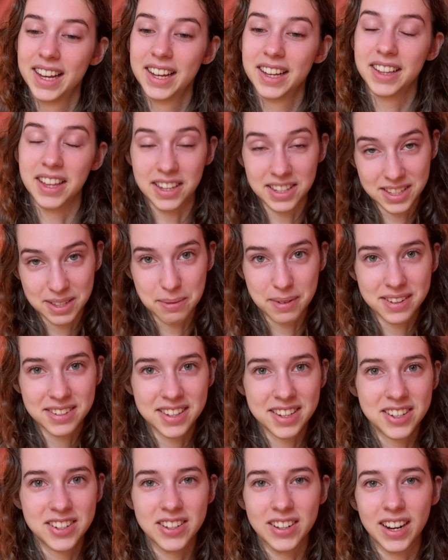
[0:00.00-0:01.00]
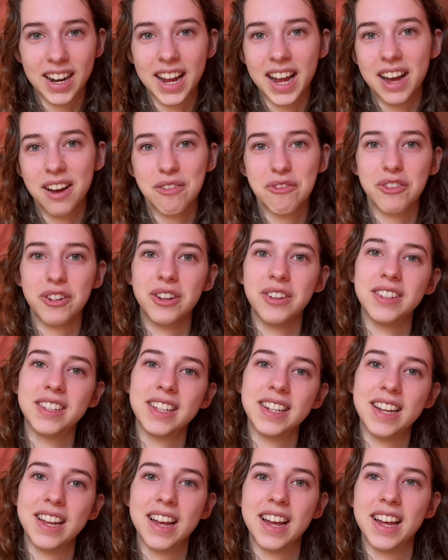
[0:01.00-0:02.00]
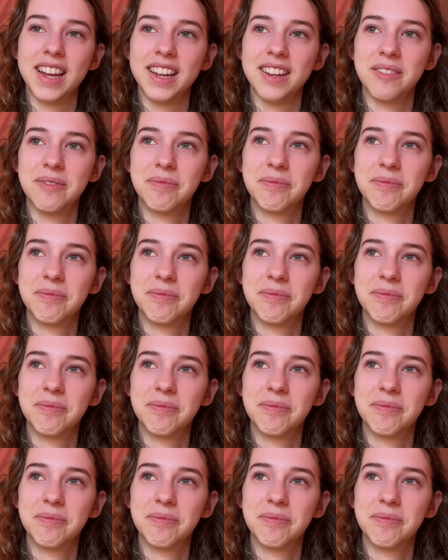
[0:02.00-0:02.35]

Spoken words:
that's the message that I have for you today.